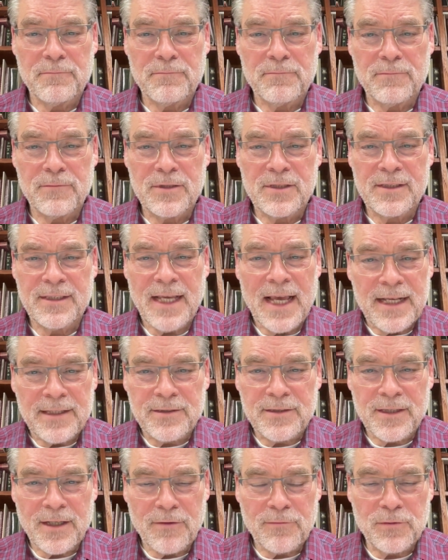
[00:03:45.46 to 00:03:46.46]

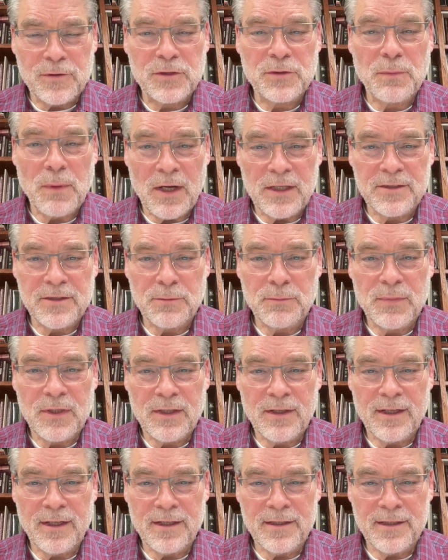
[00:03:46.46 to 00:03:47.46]
sense of
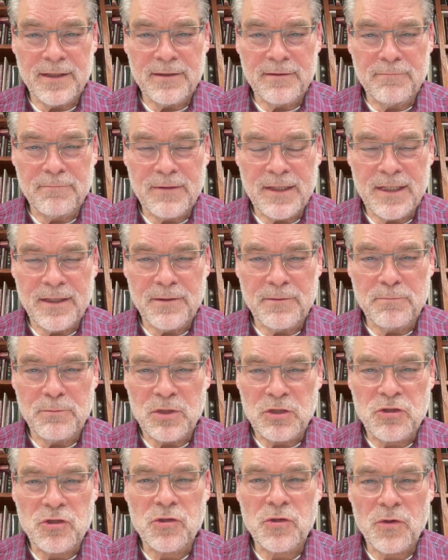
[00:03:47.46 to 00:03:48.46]
responsibility, that the
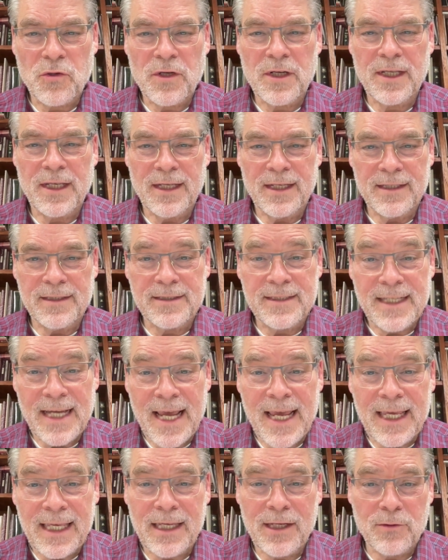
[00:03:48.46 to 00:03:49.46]
maturity in
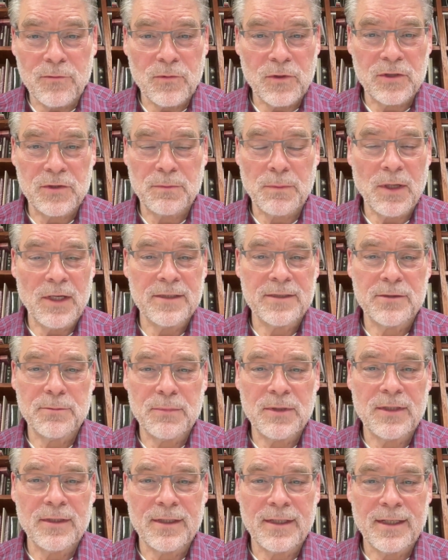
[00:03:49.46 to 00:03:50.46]
taking
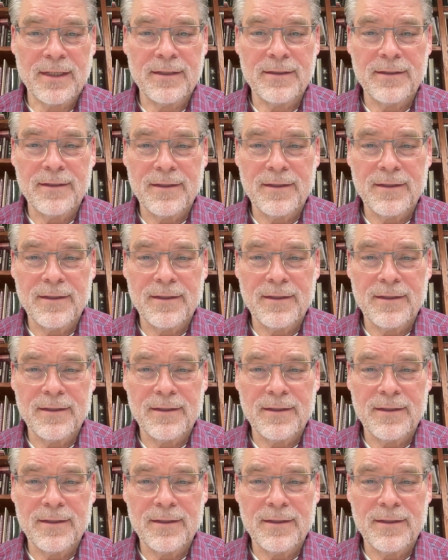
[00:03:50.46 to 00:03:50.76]
responsibility,